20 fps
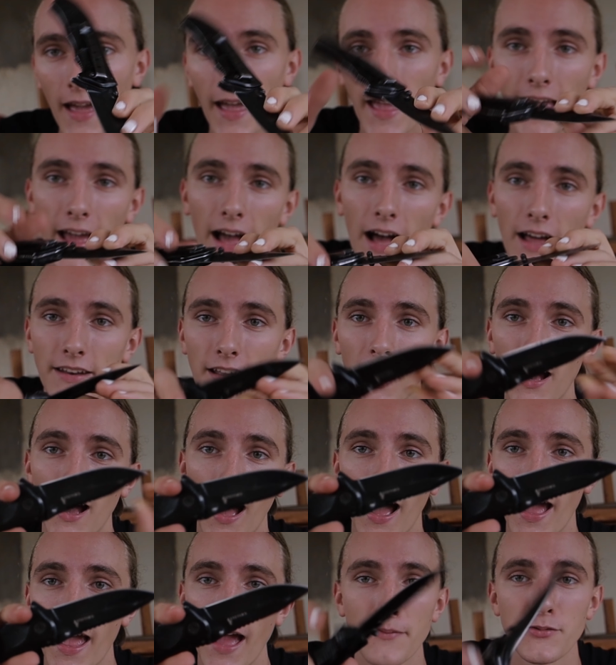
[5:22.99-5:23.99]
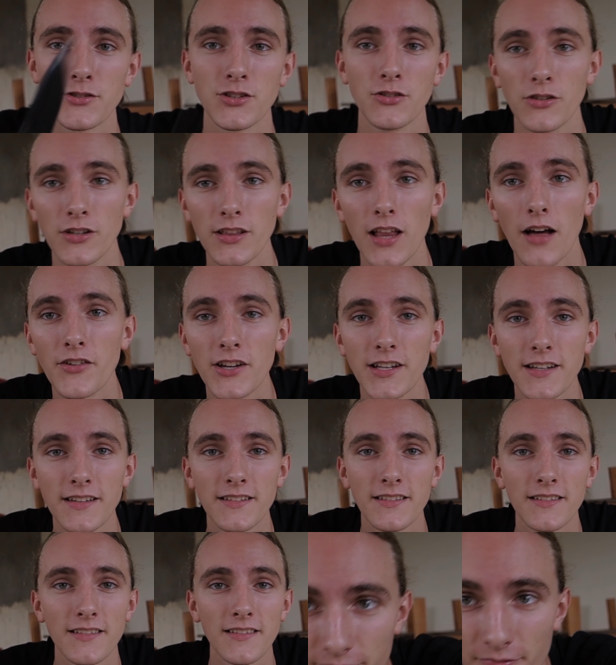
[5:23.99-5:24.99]
and I absolutely love
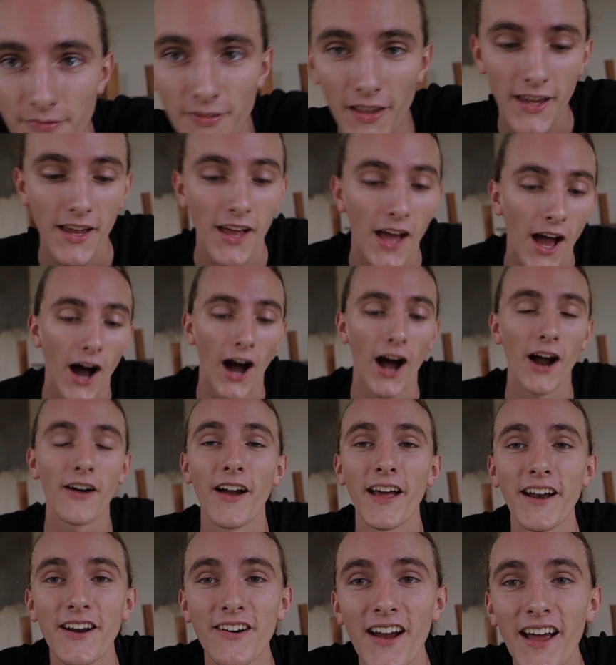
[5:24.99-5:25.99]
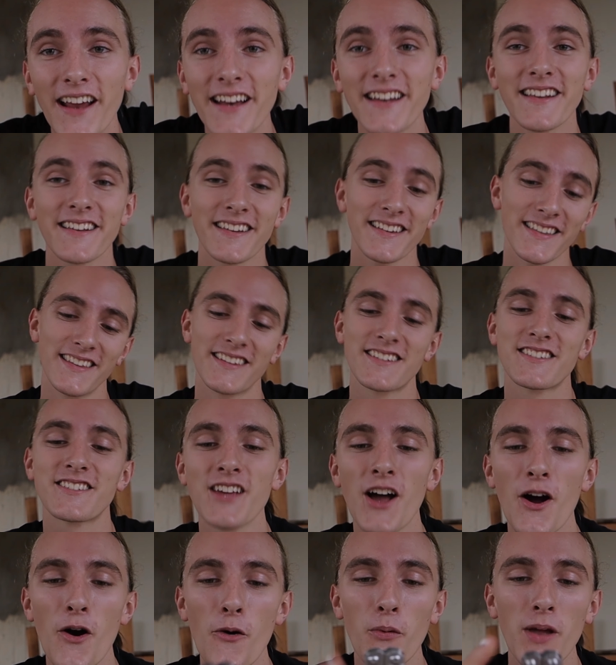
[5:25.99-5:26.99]
it. All right.
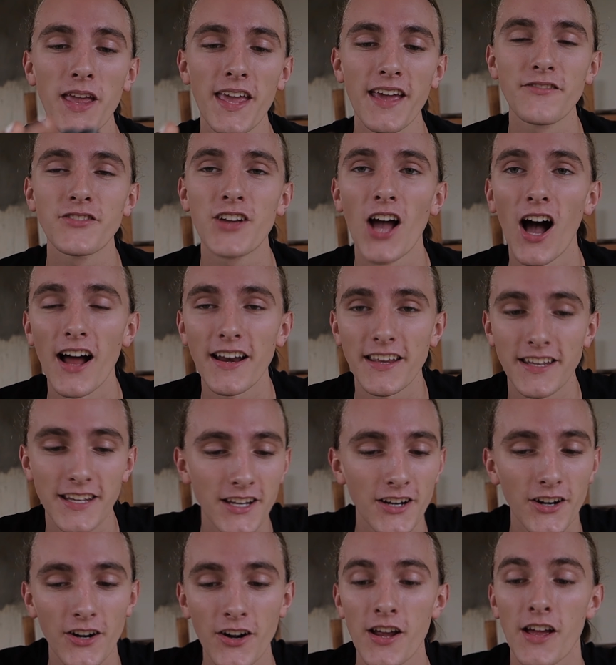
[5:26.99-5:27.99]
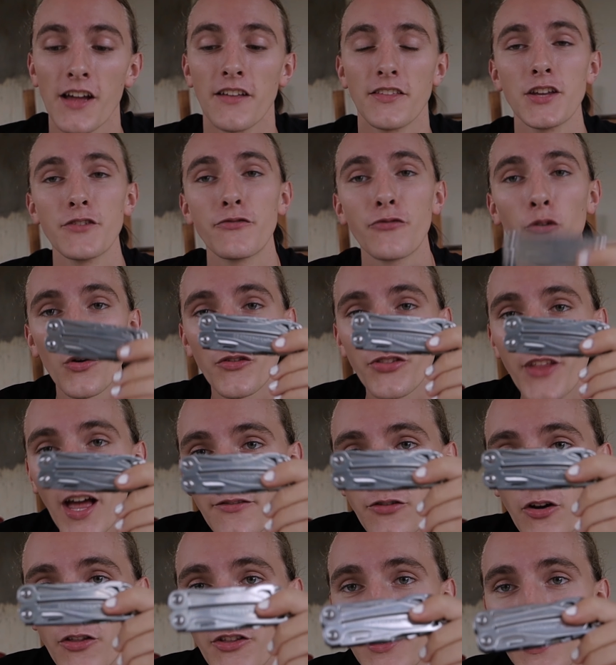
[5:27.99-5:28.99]
So we have got here the fourth
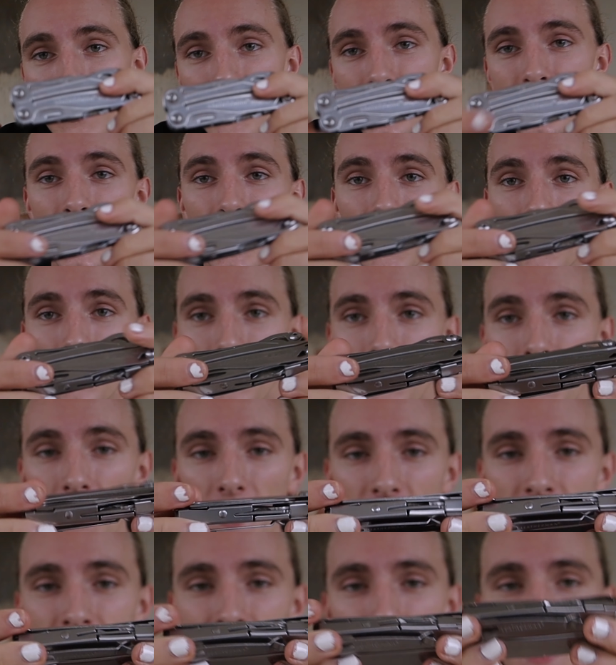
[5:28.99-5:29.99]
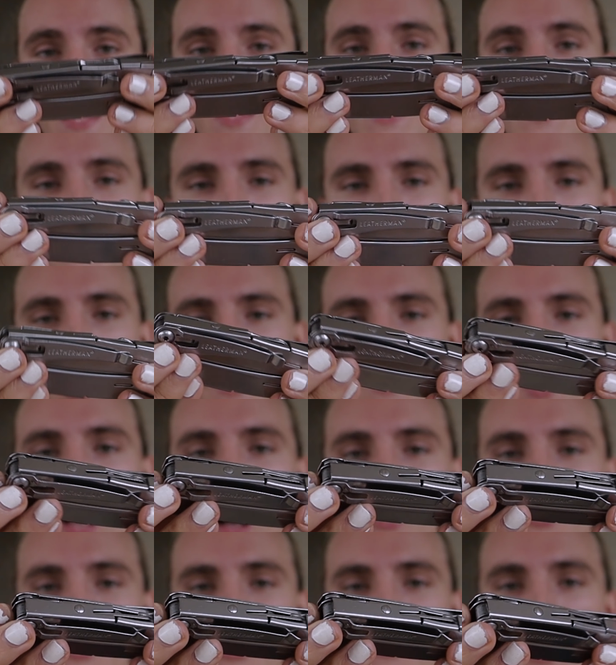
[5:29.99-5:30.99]
knife on the list. This is my
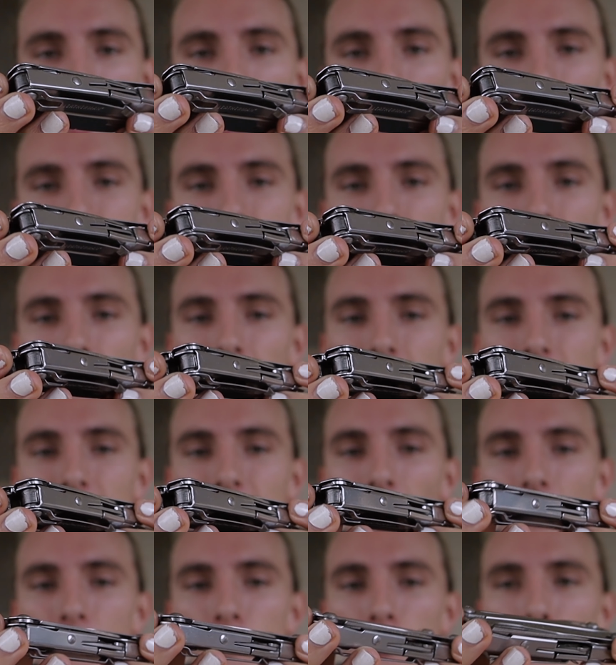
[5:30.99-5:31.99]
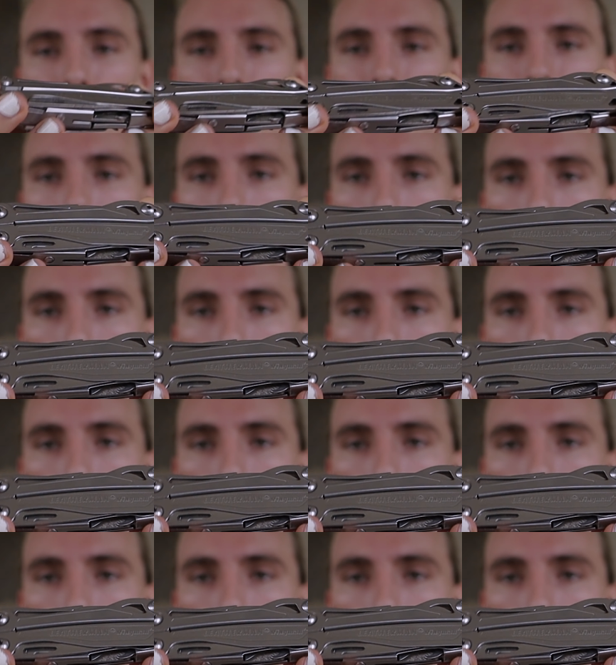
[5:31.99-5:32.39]
customized Leatherman